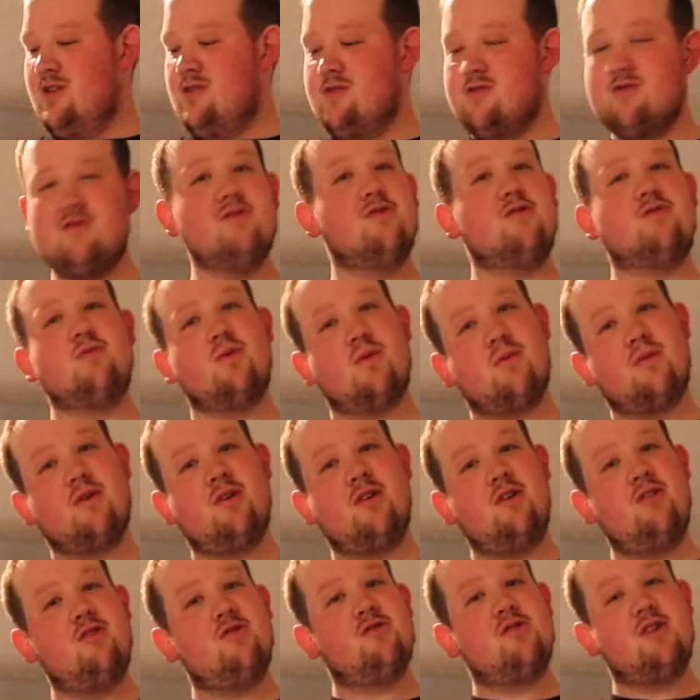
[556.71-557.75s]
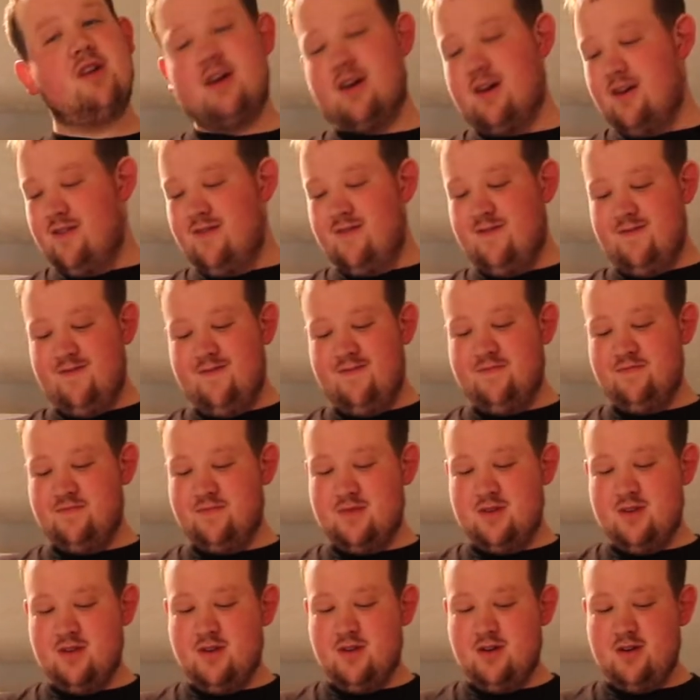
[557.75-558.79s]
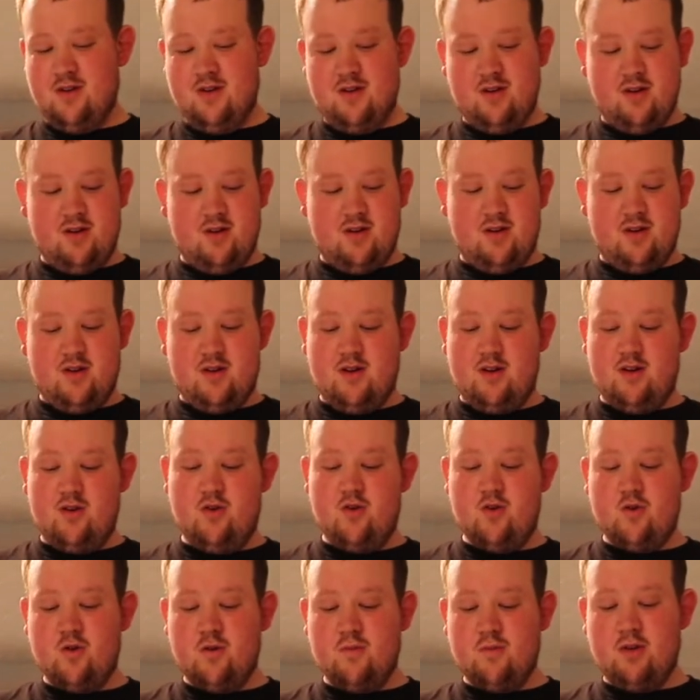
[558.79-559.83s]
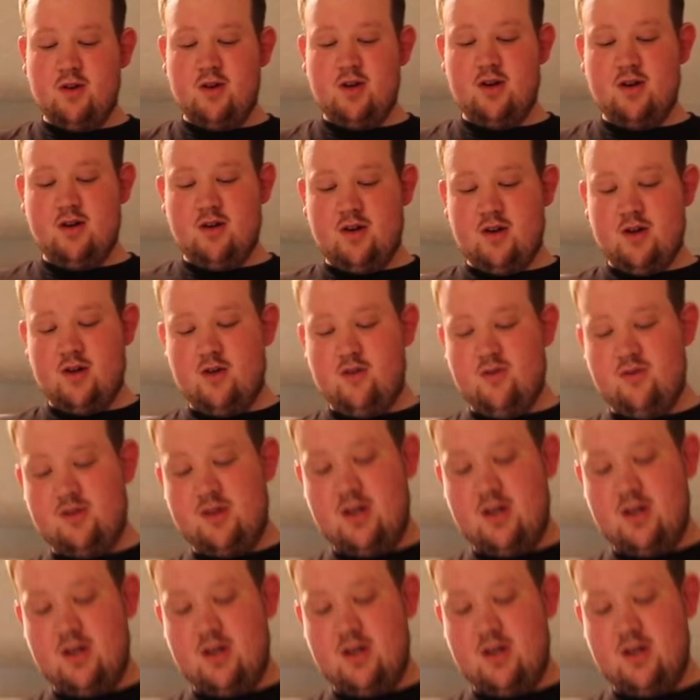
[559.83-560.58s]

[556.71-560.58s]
So this is what we're gonna use today. Normally I use